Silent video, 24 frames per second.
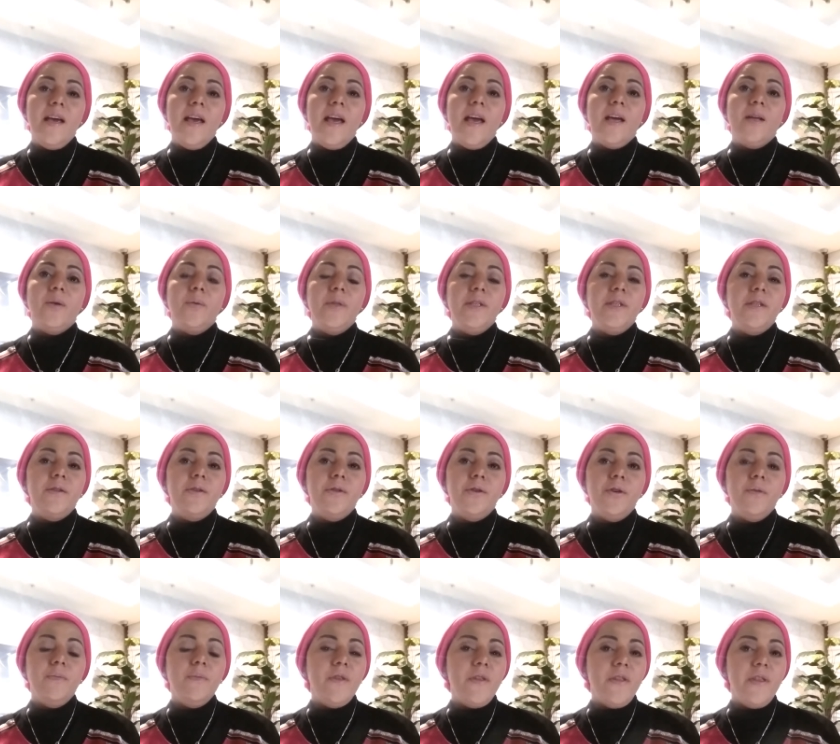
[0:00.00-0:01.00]
and we
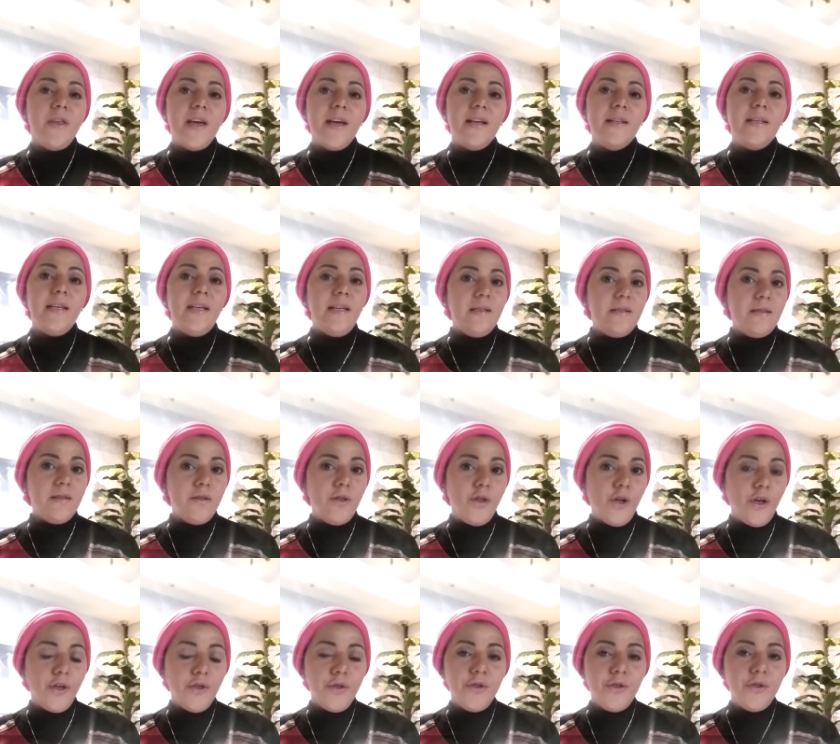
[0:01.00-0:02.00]
determined that it's
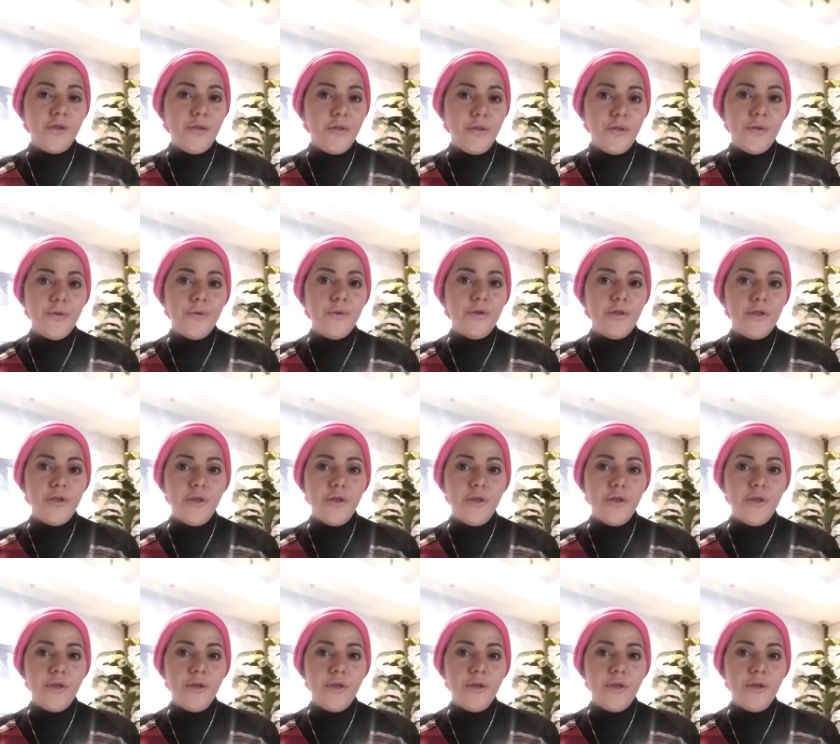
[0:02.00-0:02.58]
not due